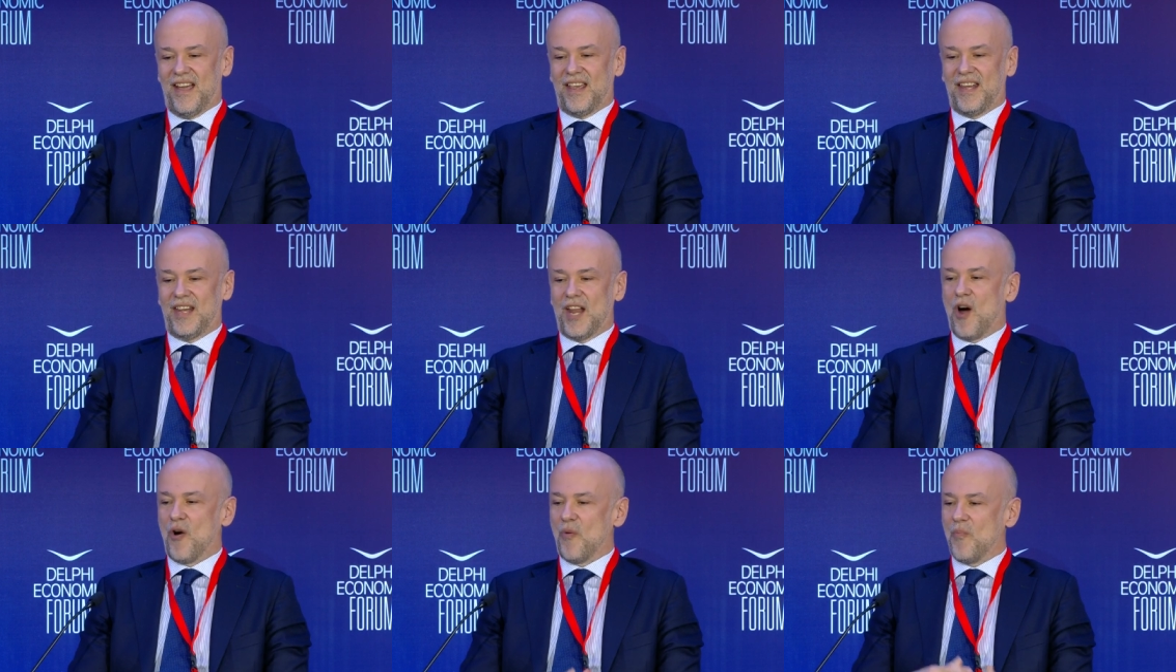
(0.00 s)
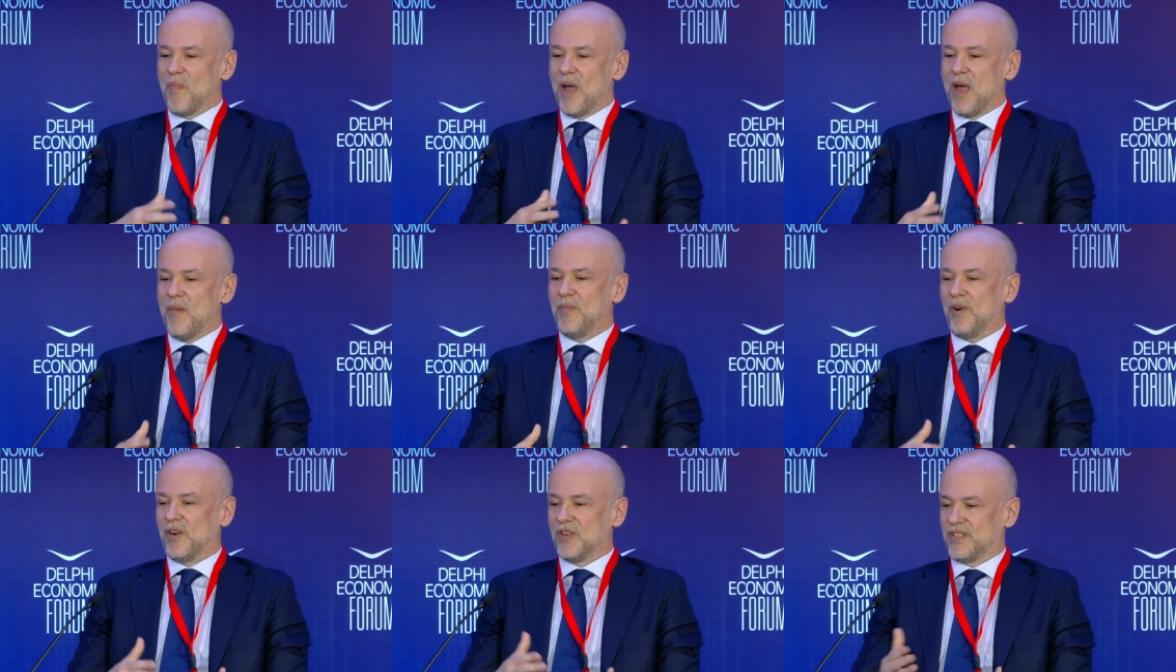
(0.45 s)
in our
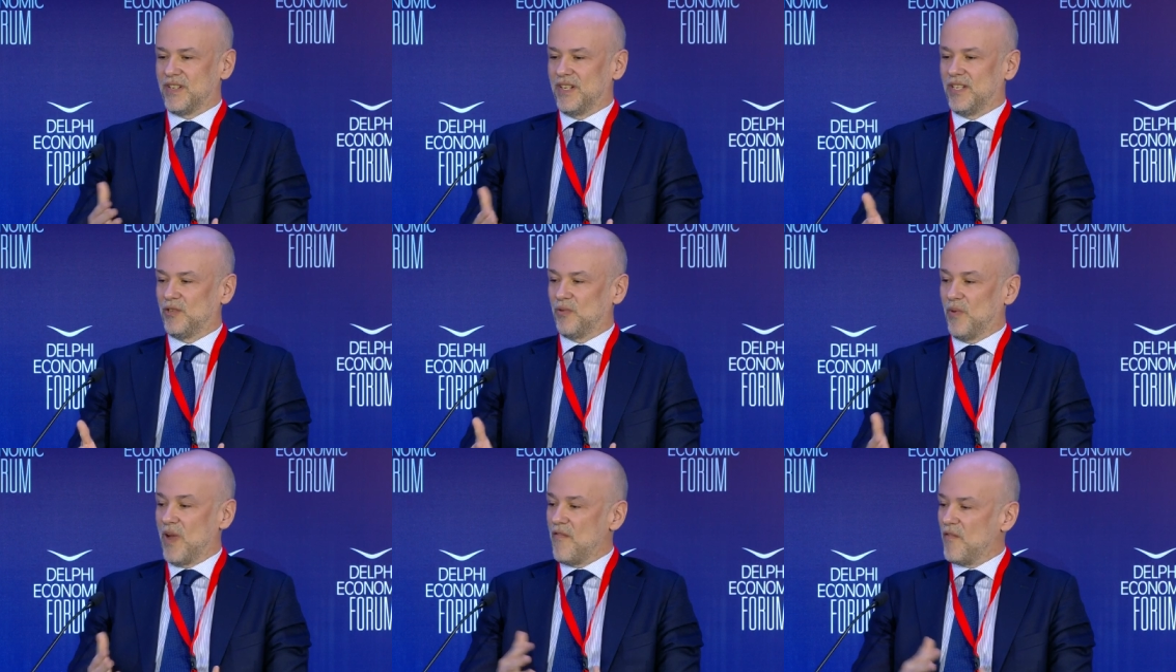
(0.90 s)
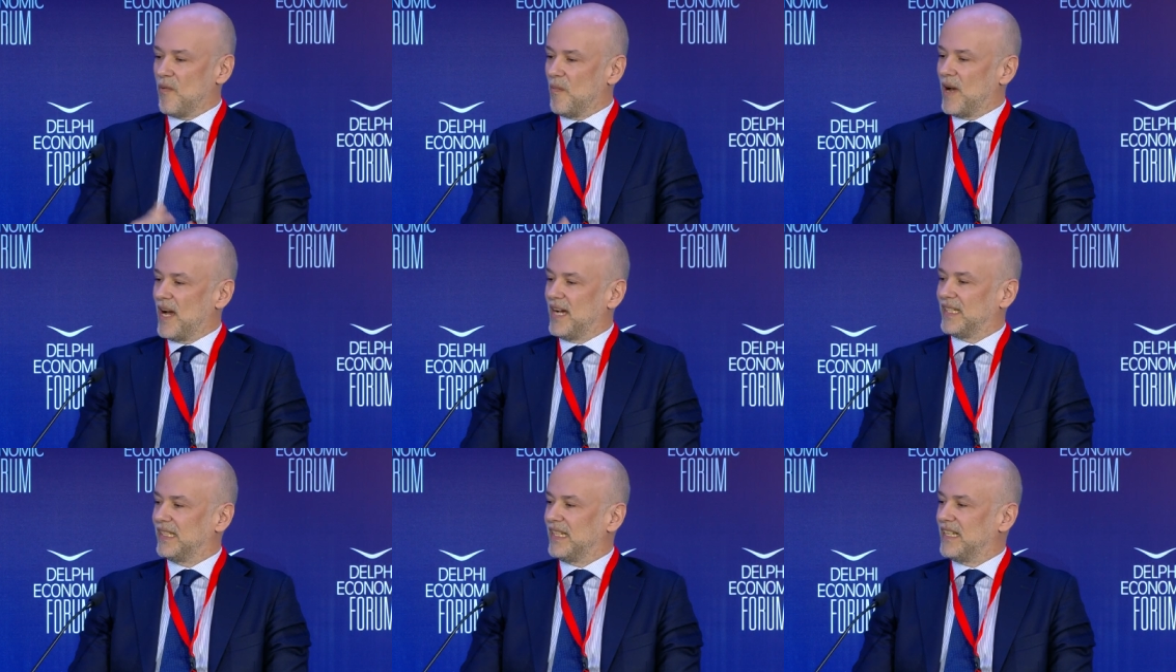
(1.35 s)
members and to
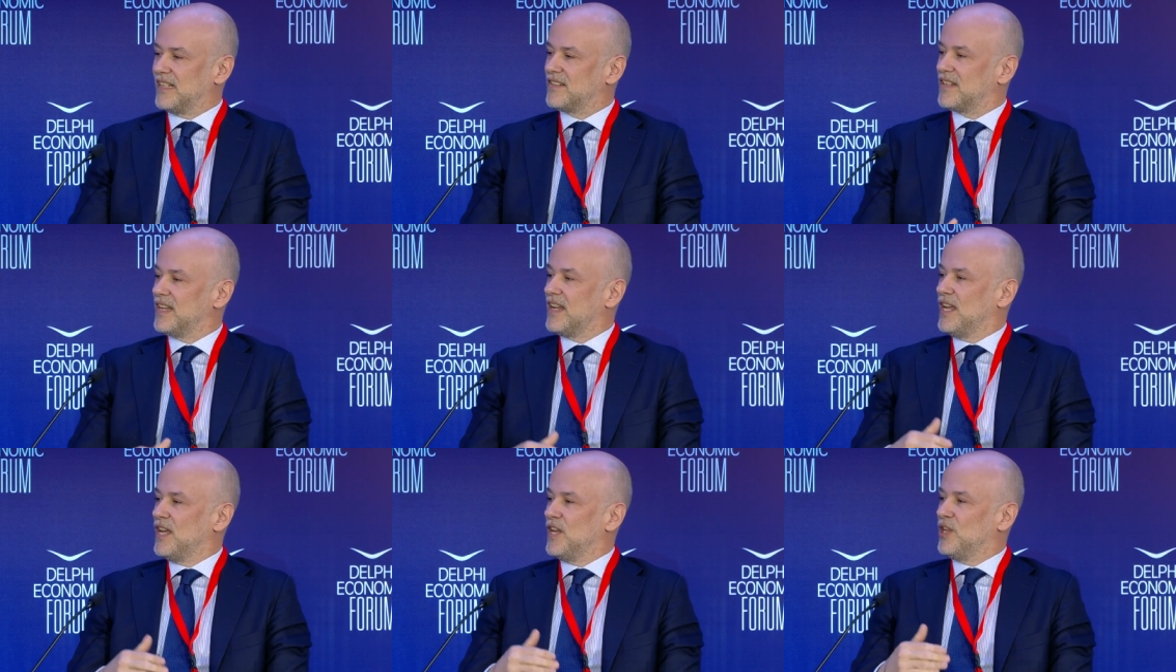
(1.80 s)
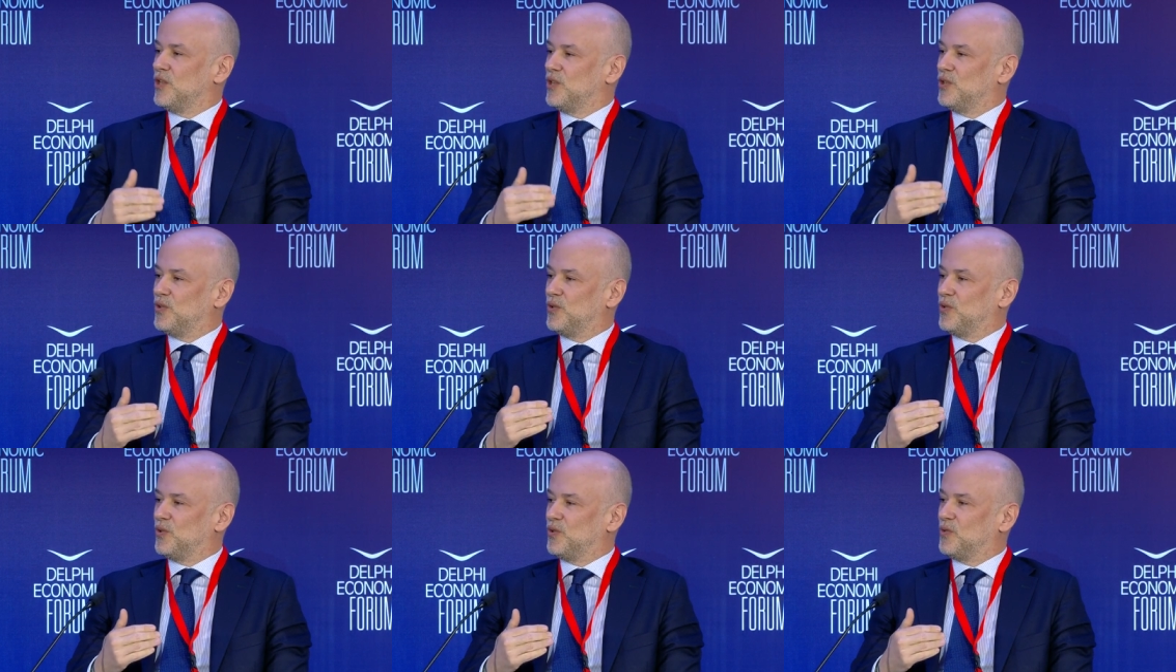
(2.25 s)
everybody is
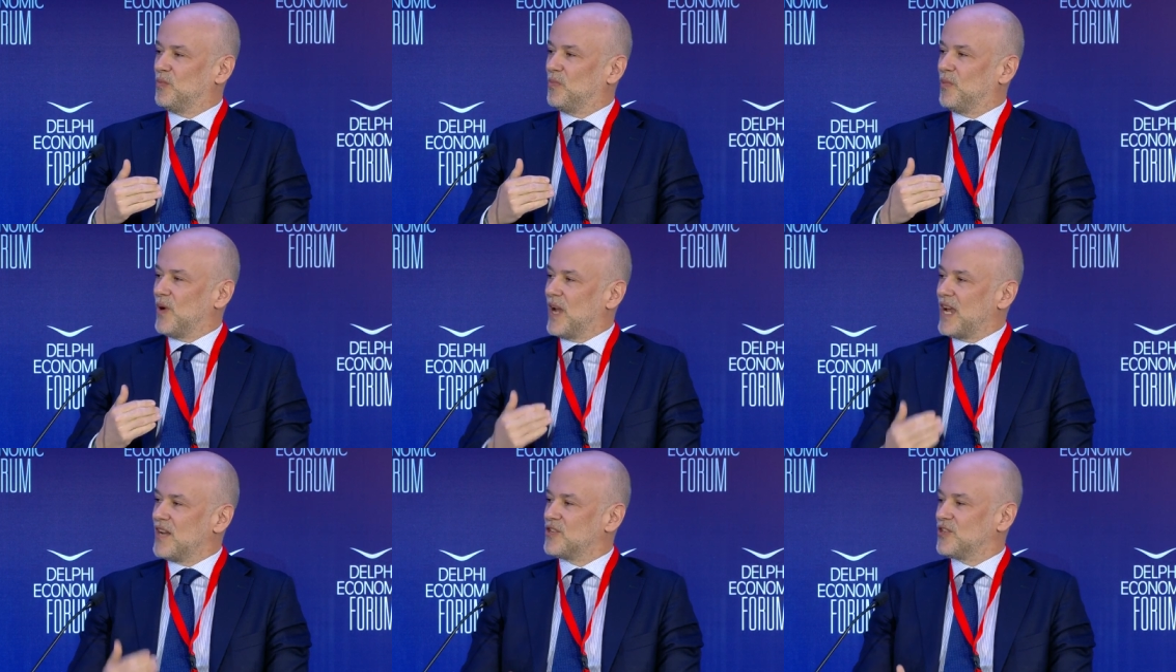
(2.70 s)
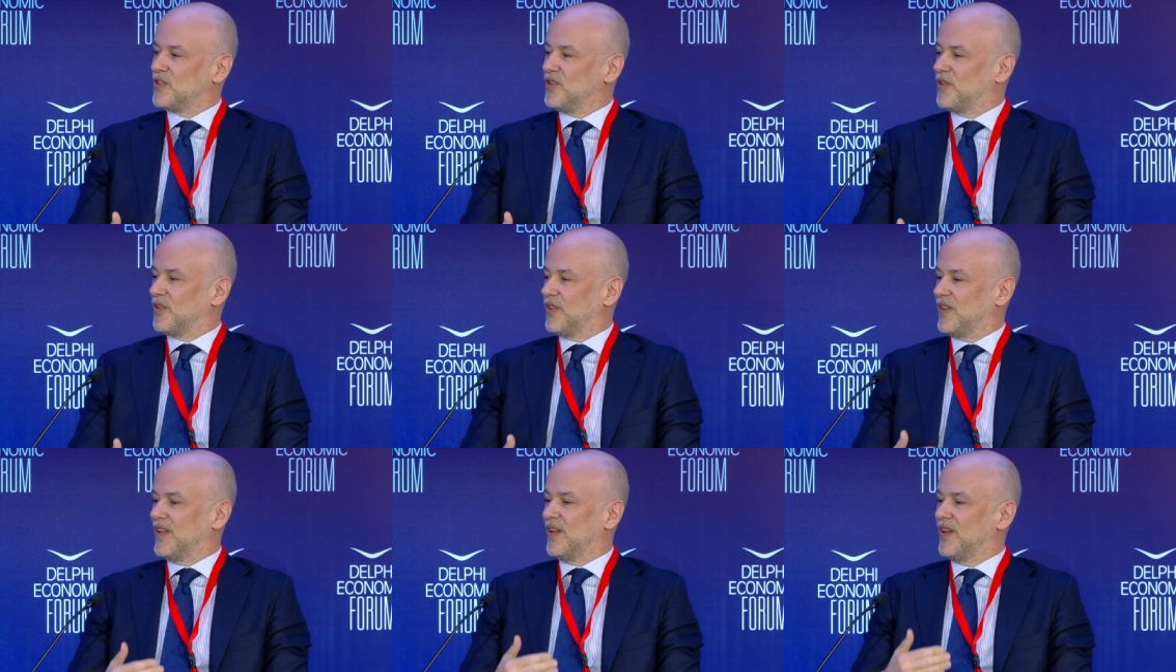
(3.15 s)
to, to
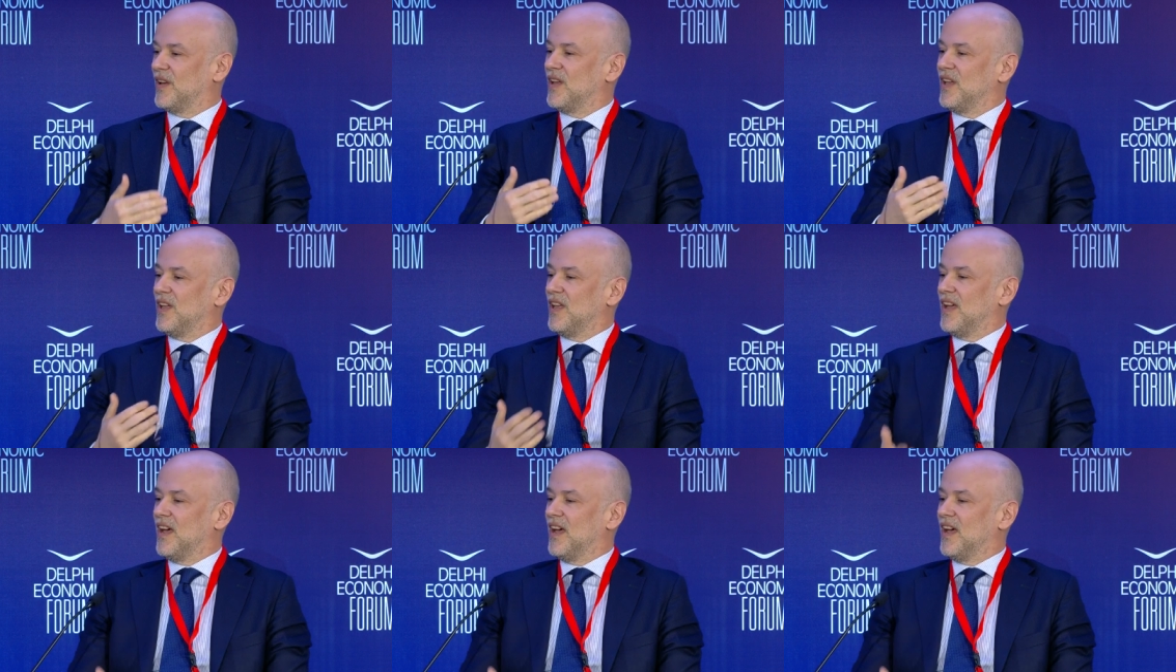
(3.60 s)
pressure the,